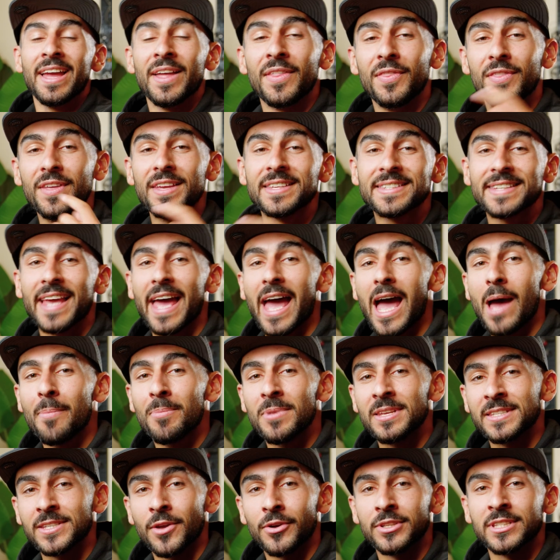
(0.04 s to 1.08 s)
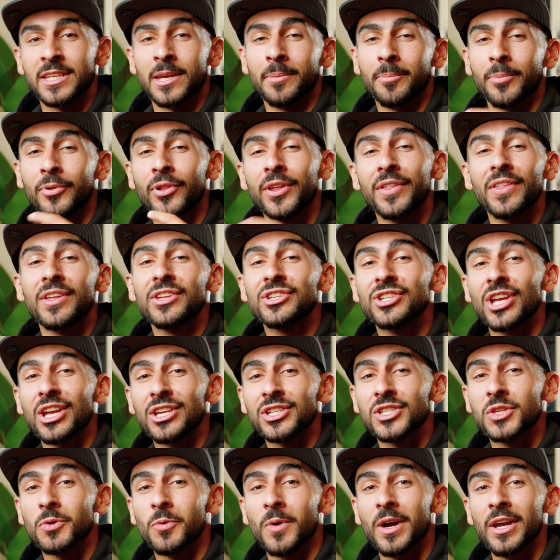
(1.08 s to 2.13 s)
This app is going to completely
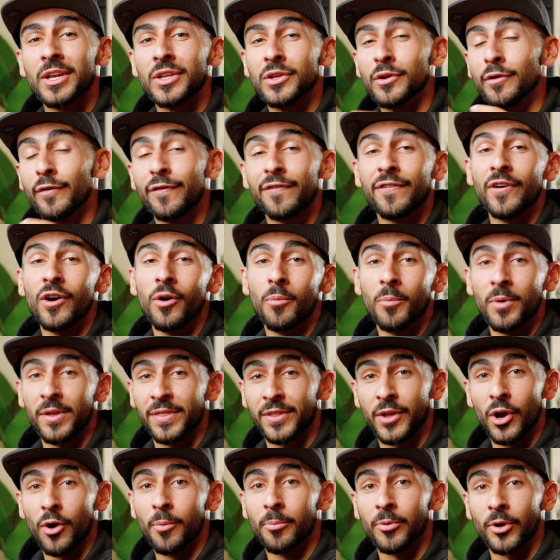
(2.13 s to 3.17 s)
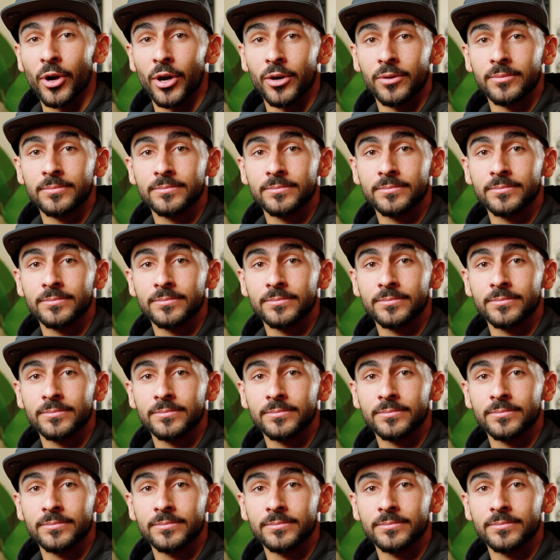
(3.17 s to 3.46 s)
change the way you film with GoPro.